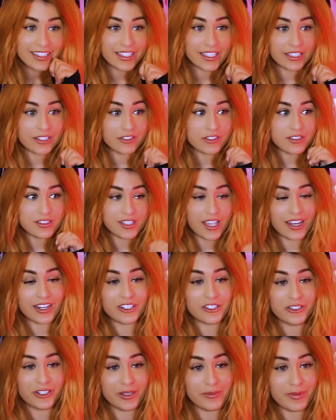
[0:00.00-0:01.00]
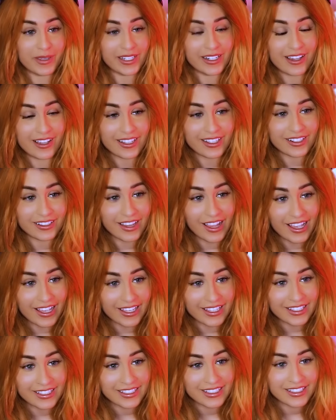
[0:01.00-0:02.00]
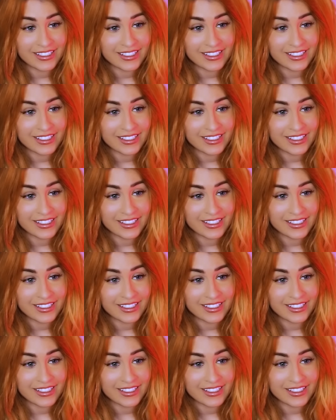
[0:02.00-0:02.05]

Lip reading: It looks kind of creepy, not gonna lie.